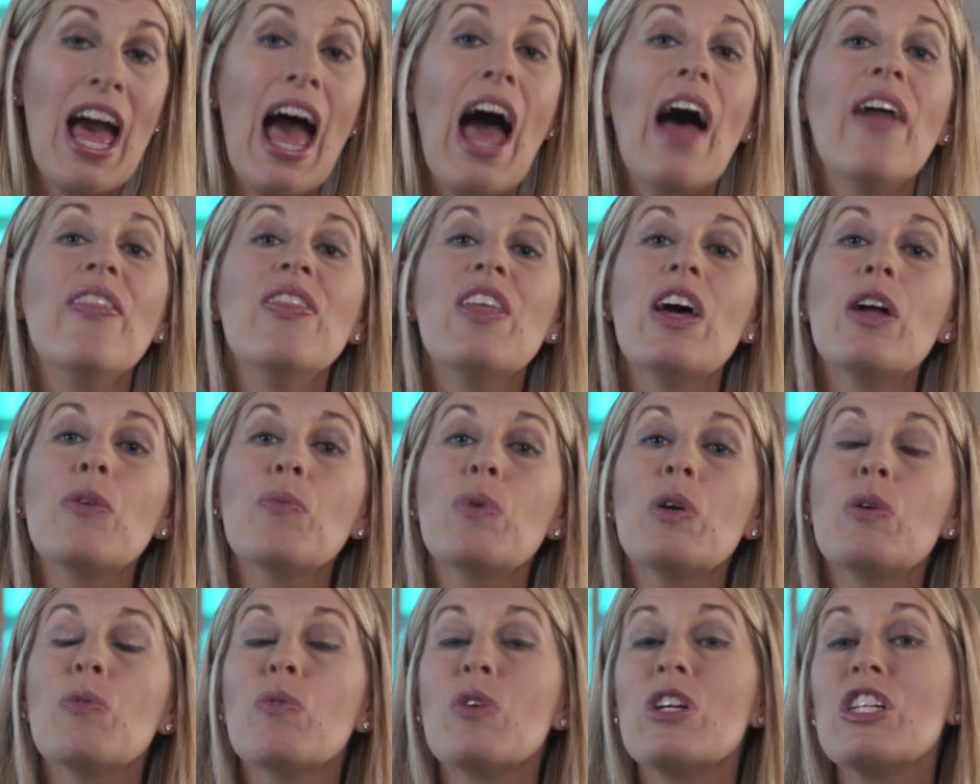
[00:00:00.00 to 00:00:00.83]
And then
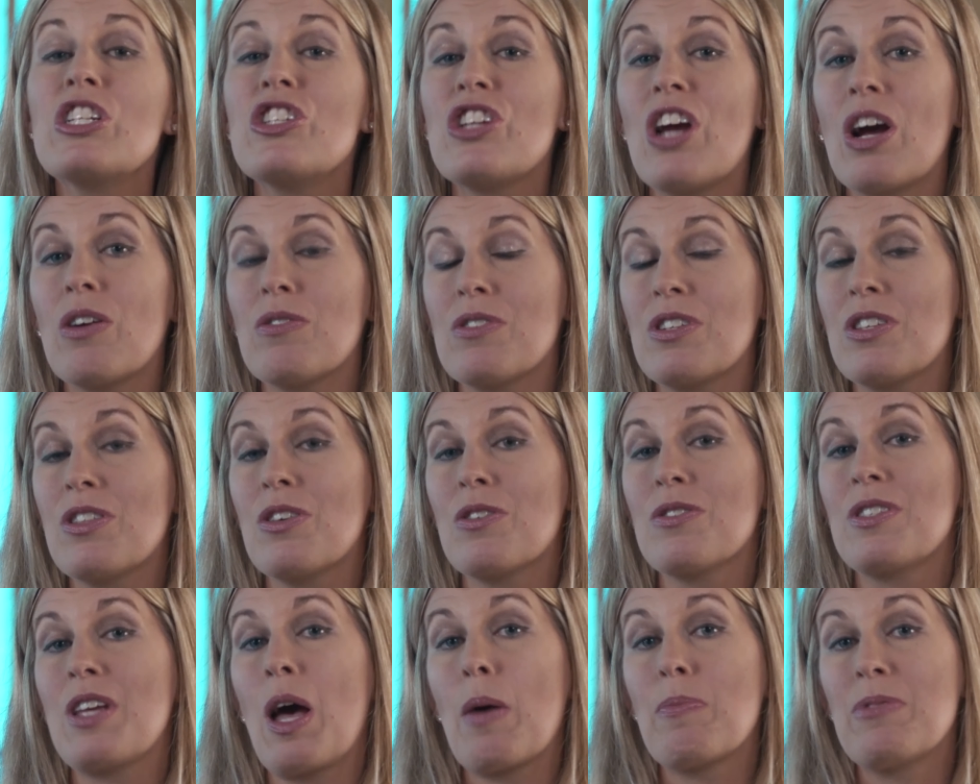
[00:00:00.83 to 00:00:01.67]
we reach out to
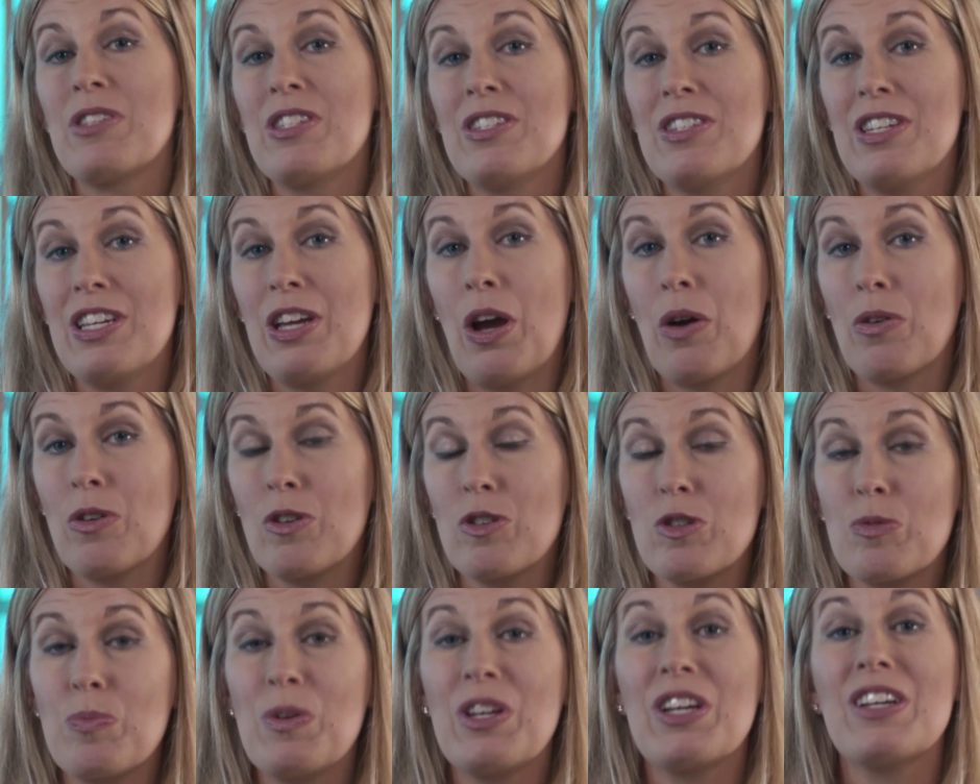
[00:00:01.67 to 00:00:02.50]
those absentee
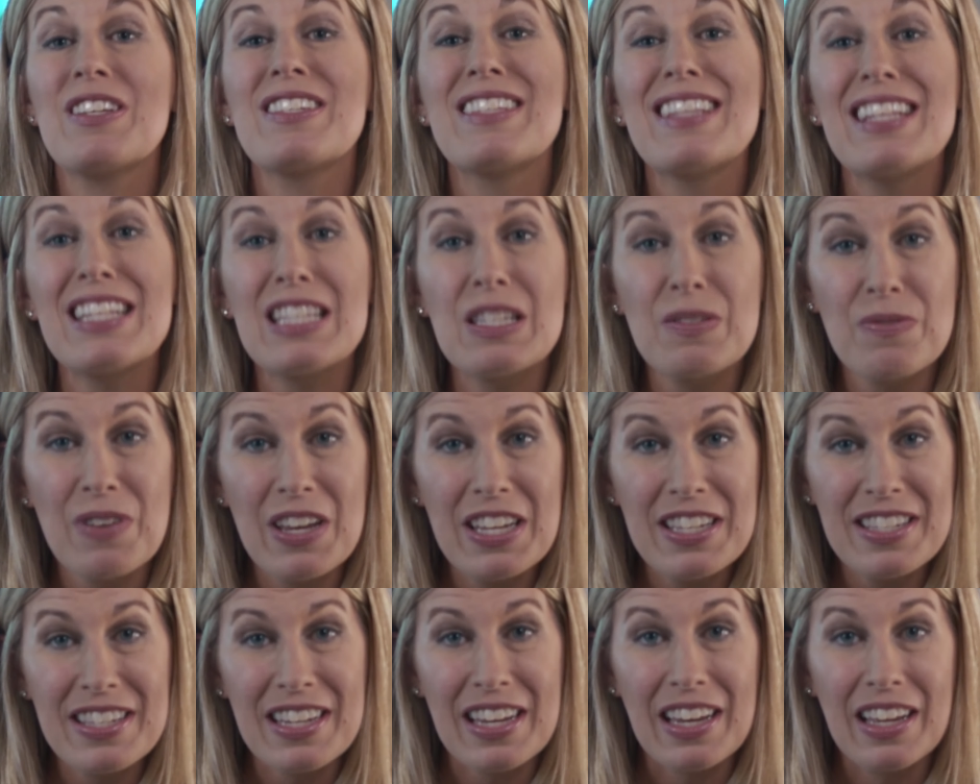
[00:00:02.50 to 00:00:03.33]
owners because let's
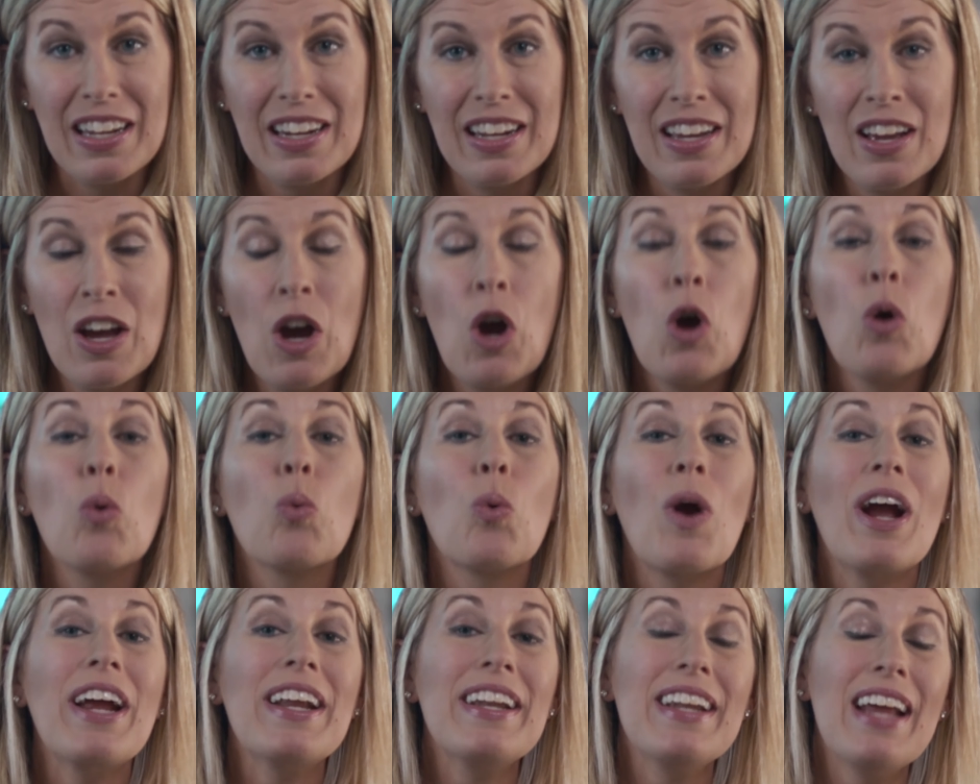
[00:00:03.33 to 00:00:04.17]
face it,
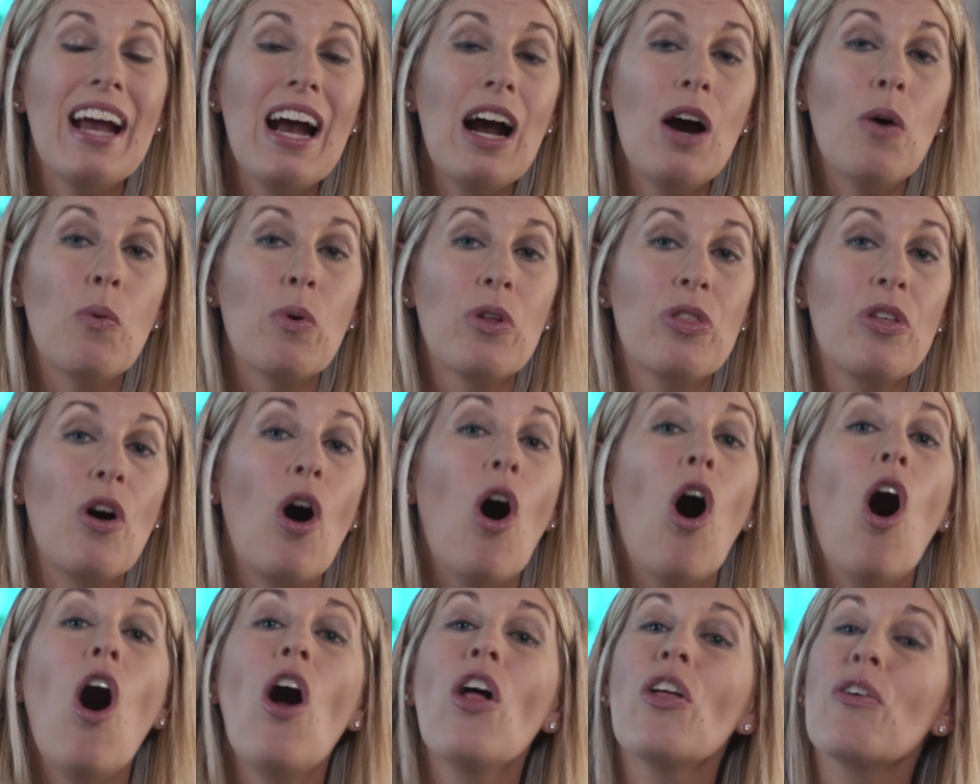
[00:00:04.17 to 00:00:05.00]
right now with
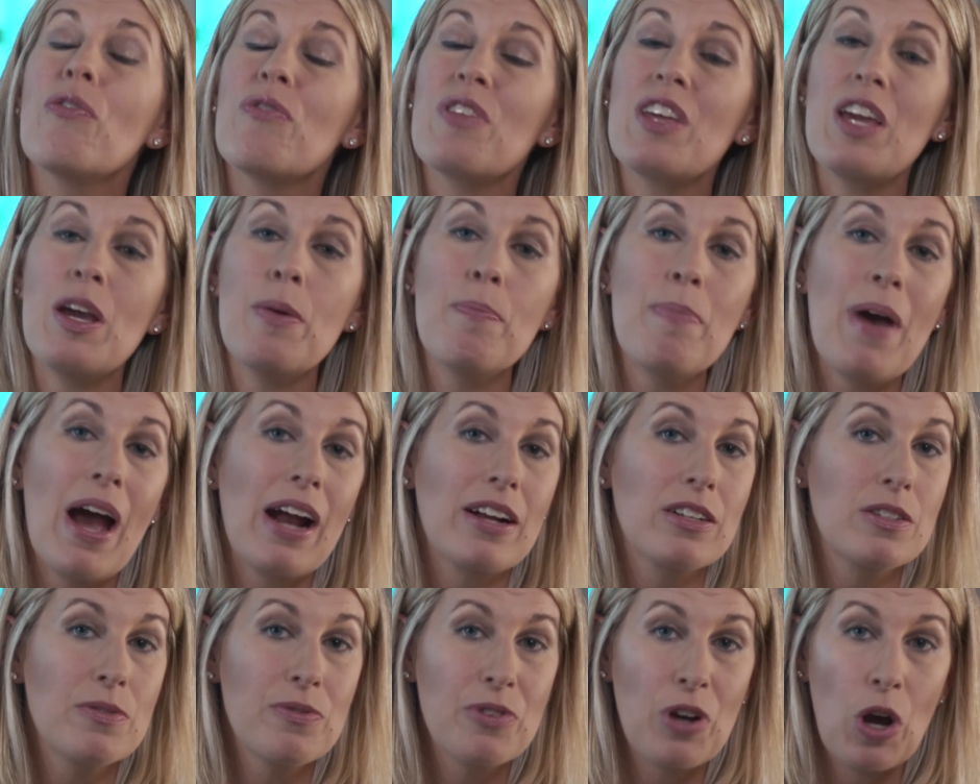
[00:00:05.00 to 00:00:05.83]
all of the
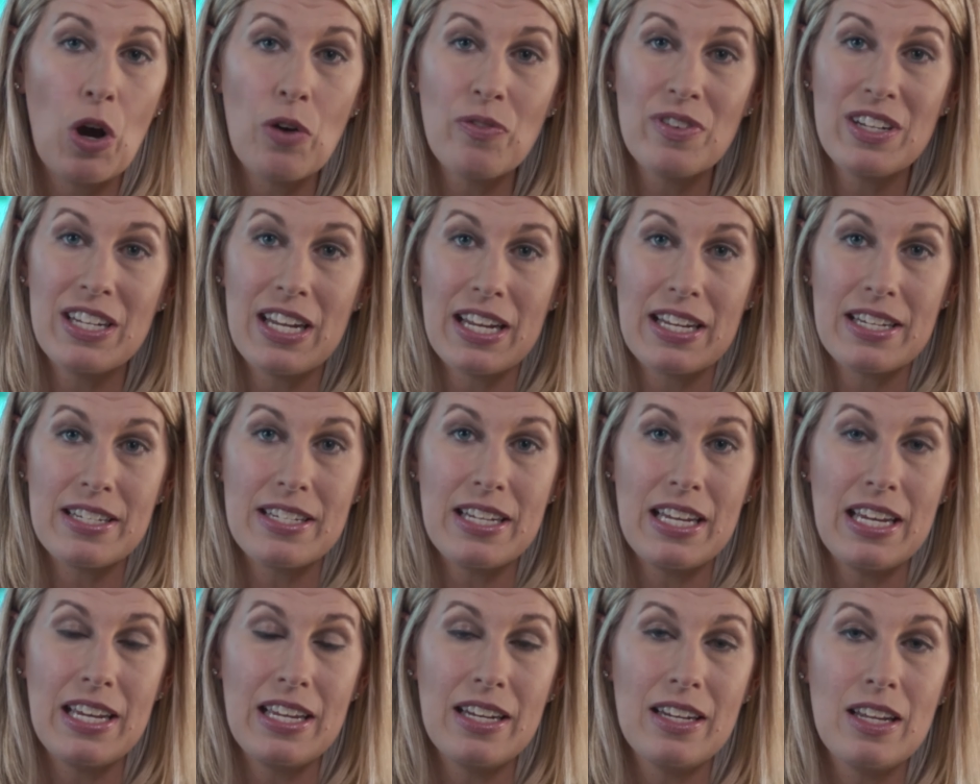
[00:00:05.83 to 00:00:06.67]
impact of
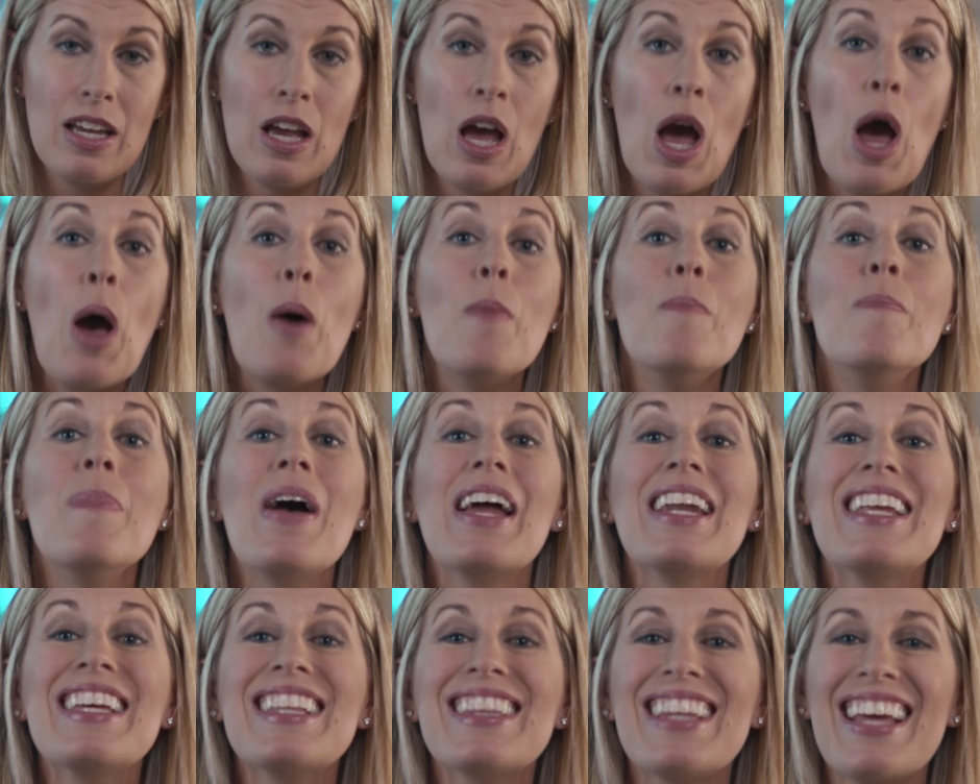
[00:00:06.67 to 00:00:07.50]
COVID-19,
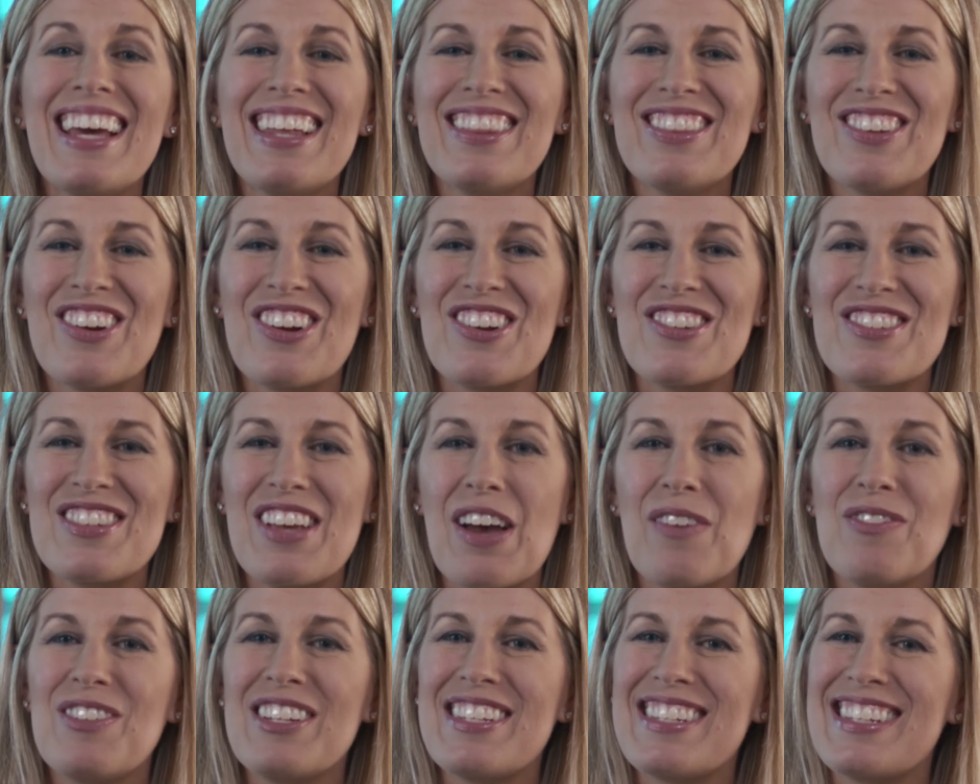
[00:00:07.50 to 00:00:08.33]
many landlords
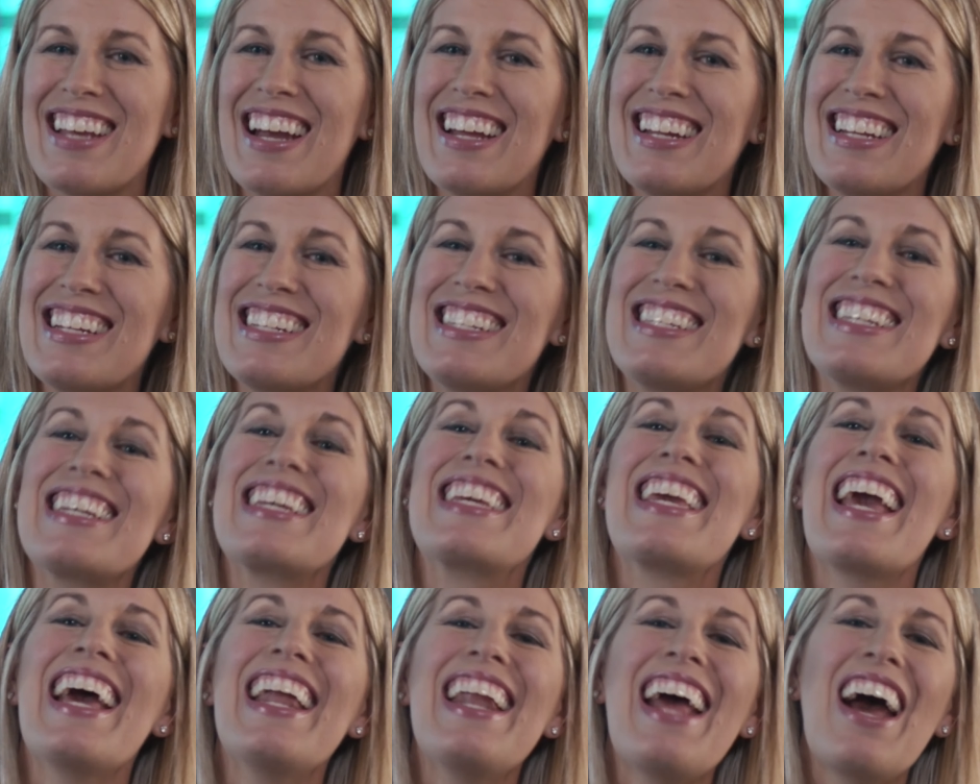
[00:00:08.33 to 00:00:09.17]
have decided to
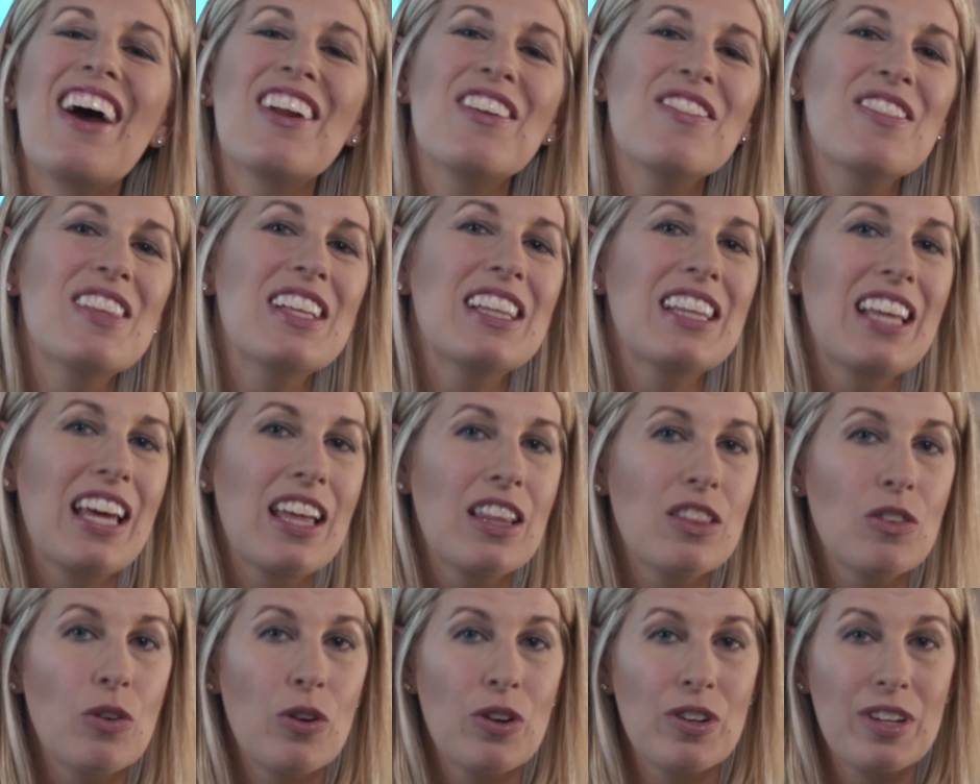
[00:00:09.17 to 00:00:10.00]
get out of the
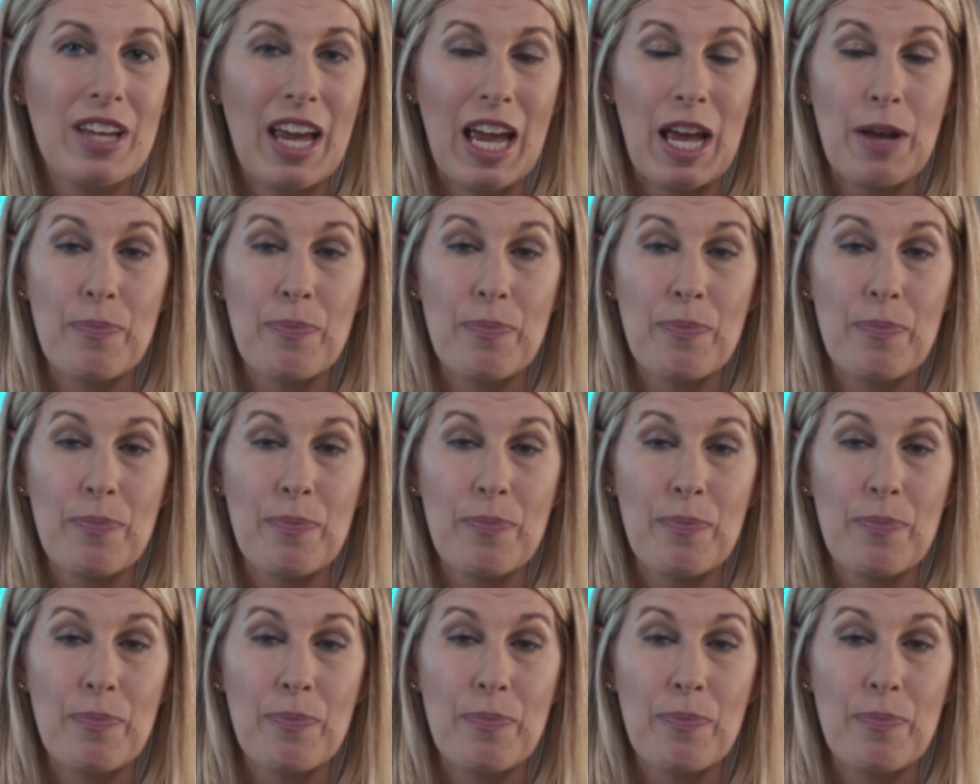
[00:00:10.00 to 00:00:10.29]
landlord